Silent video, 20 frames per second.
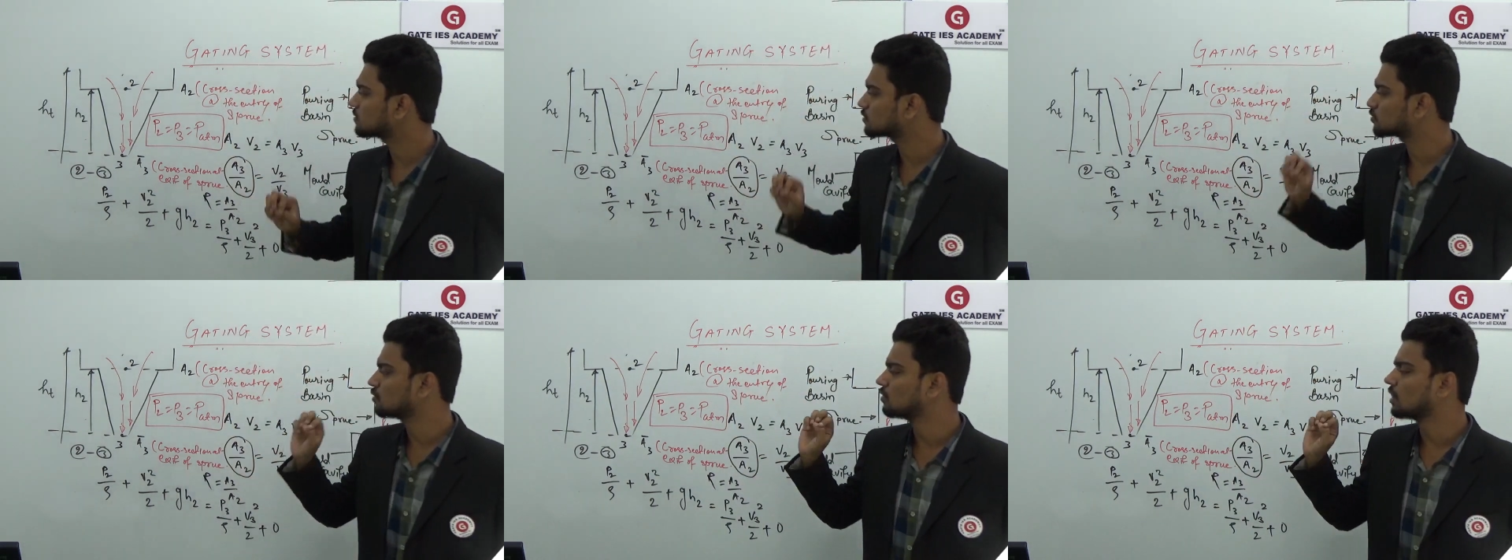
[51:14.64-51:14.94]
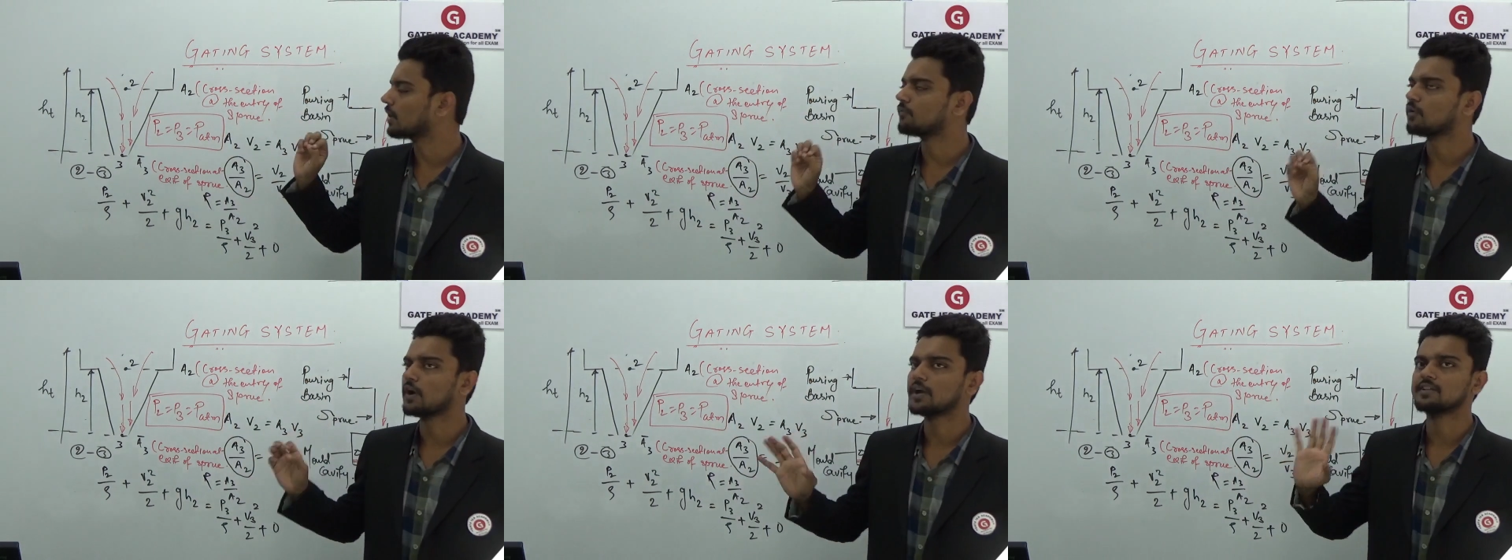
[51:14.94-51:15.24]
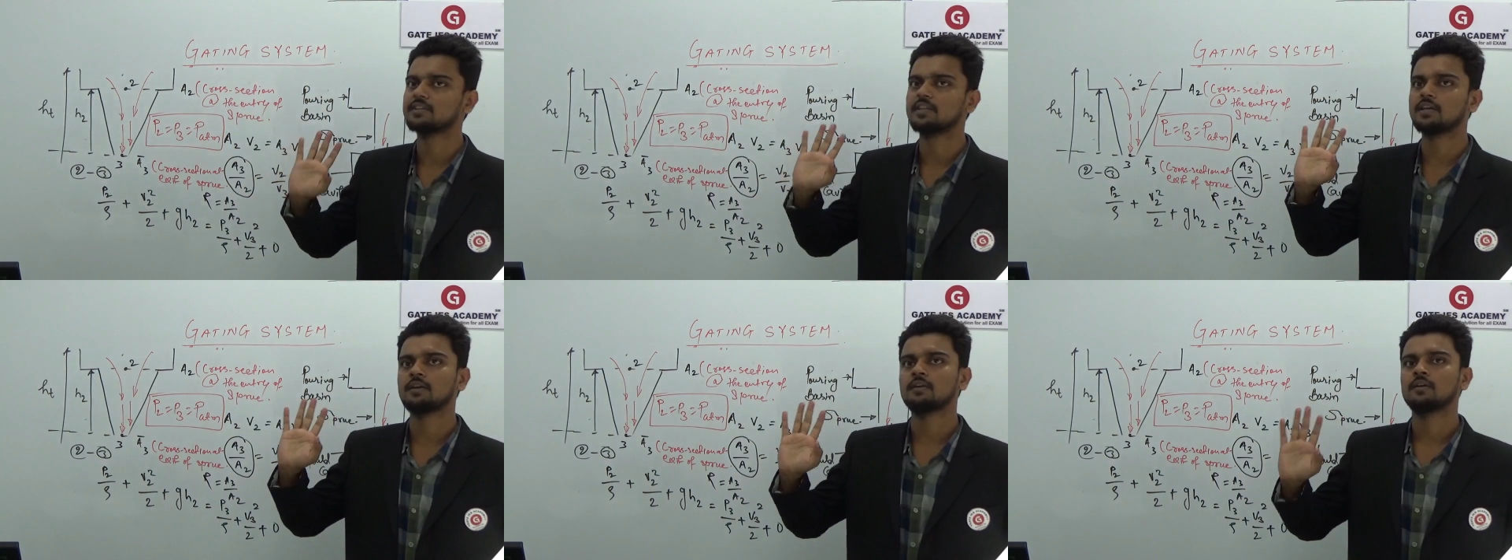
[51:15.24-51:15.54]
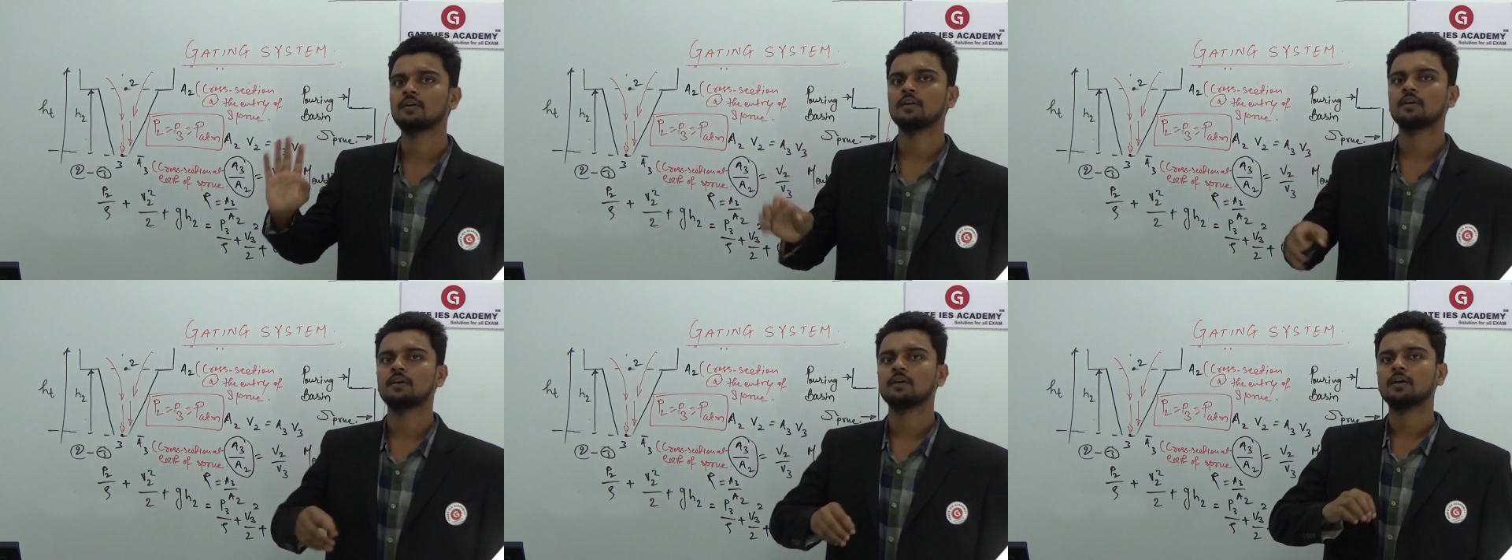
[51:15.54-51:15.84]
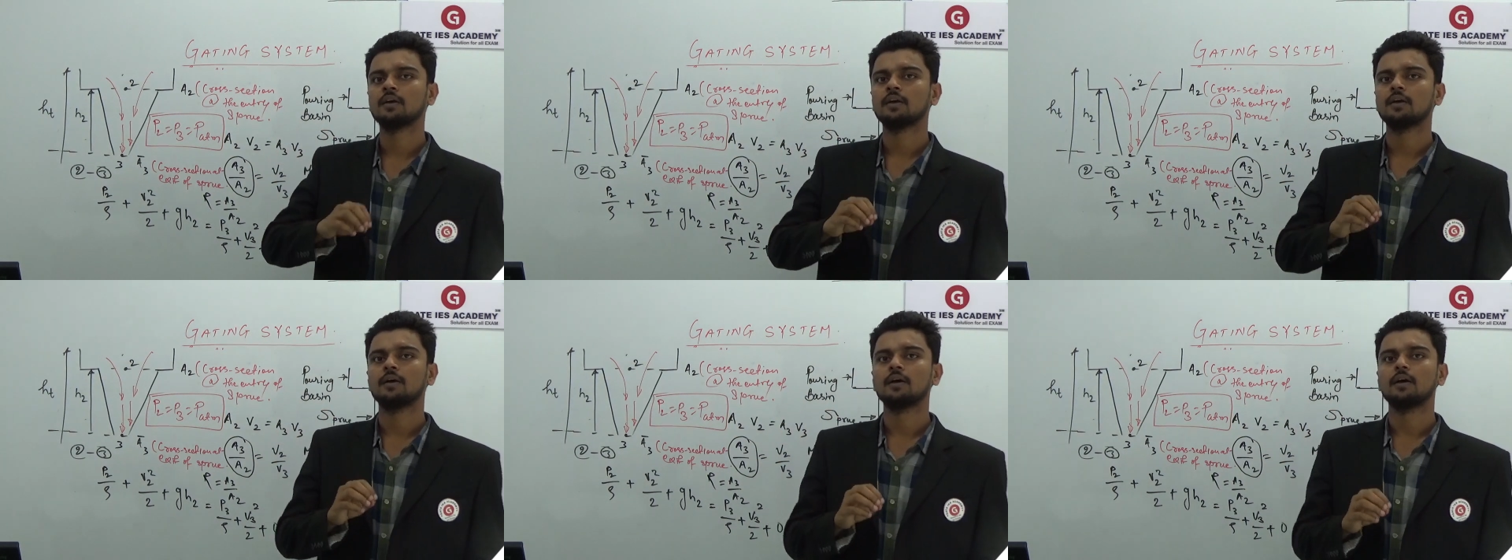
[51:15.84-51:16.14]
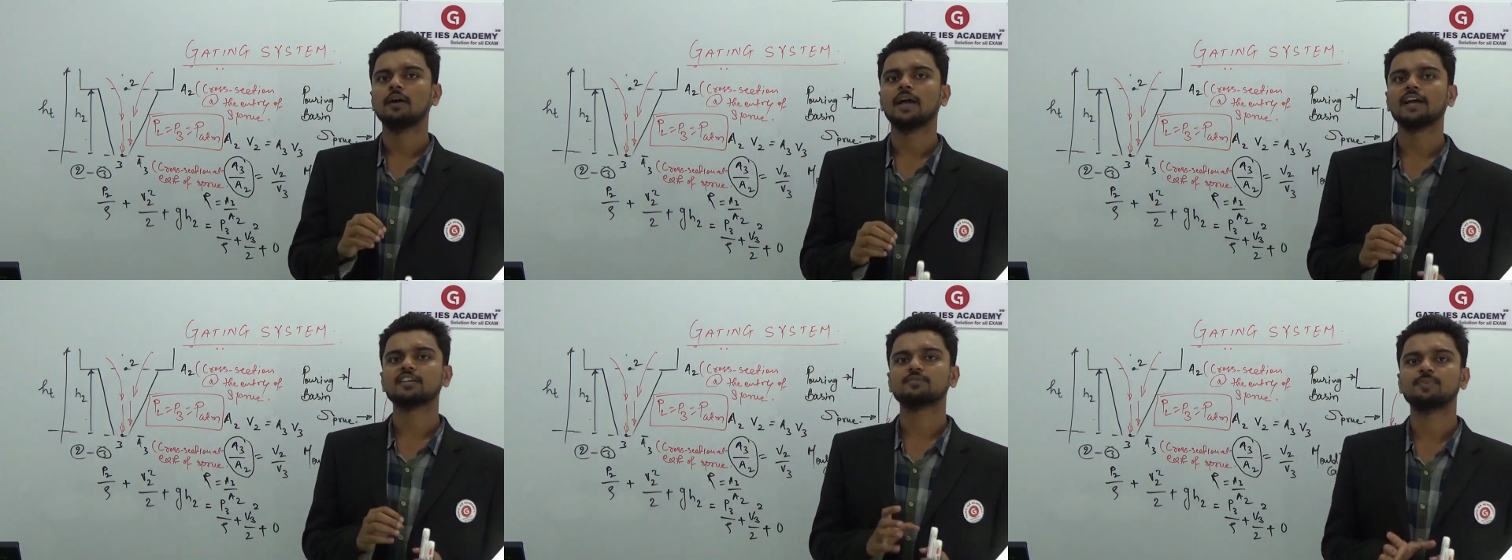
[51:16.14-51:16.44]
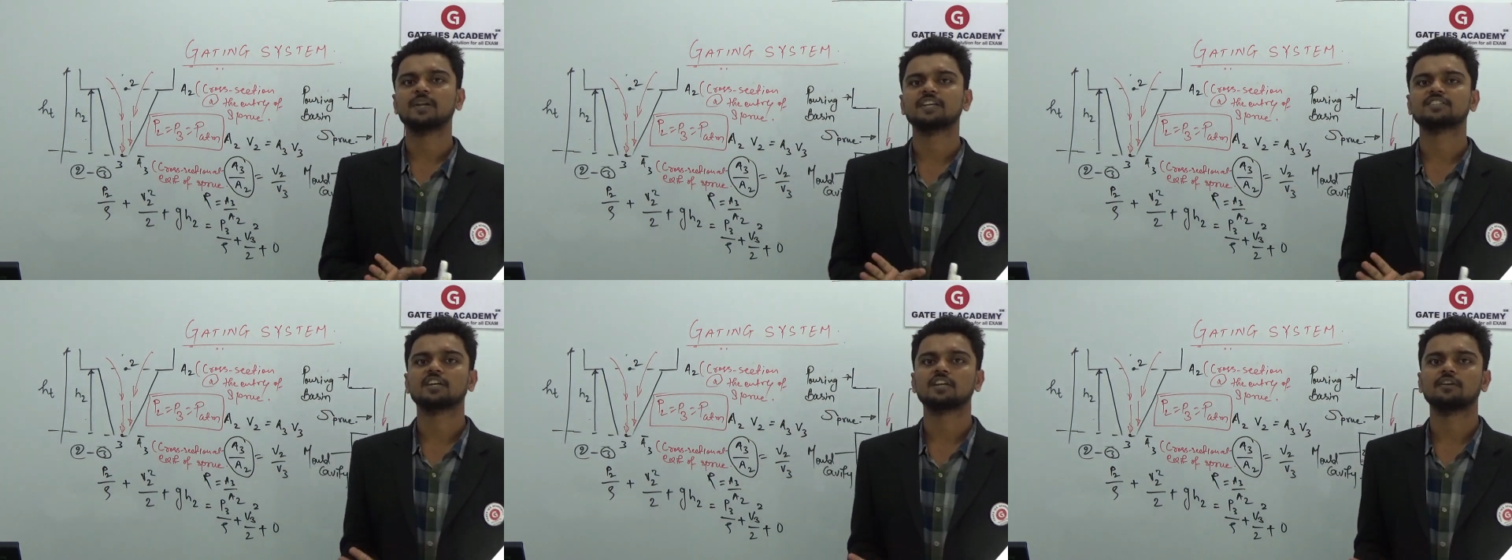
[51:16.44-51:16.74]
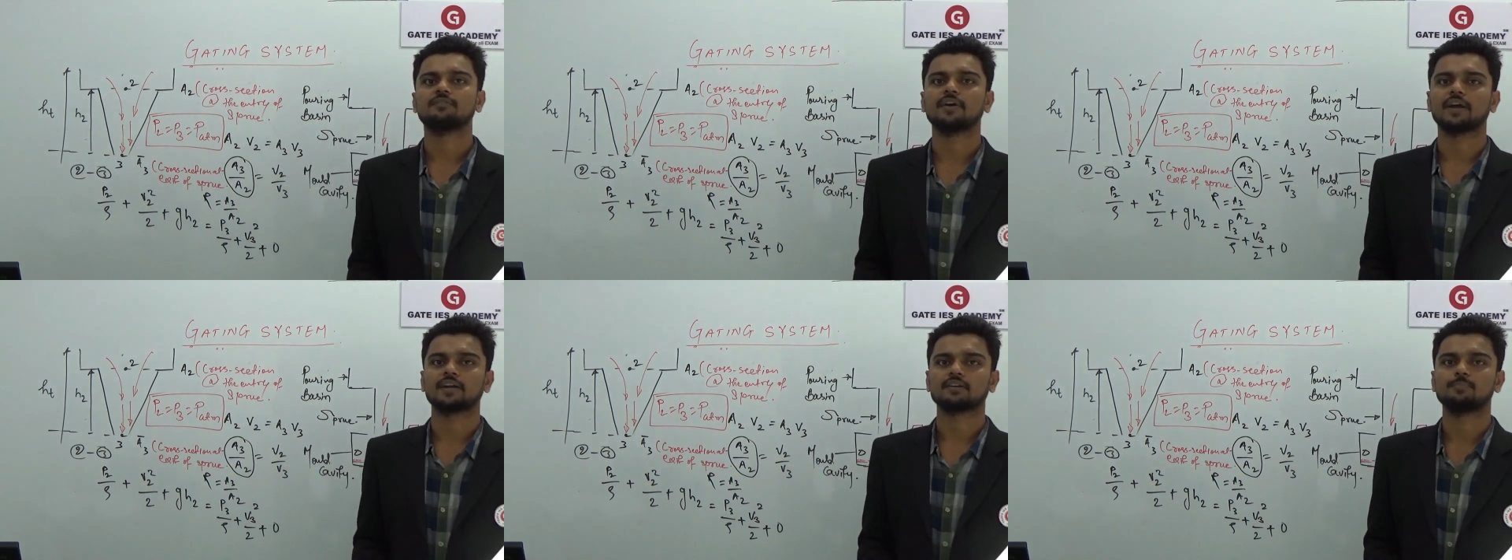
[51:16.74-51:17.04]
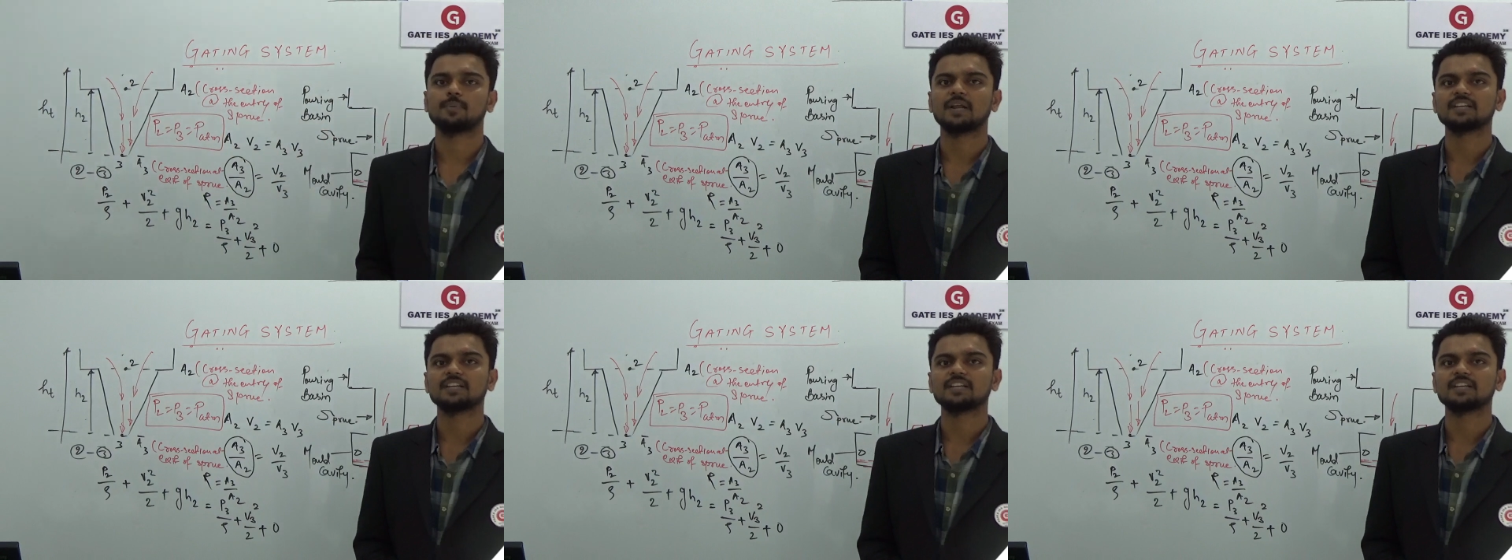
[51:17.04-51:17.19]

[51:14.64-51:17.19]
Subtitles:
to avoid the aspiration effect.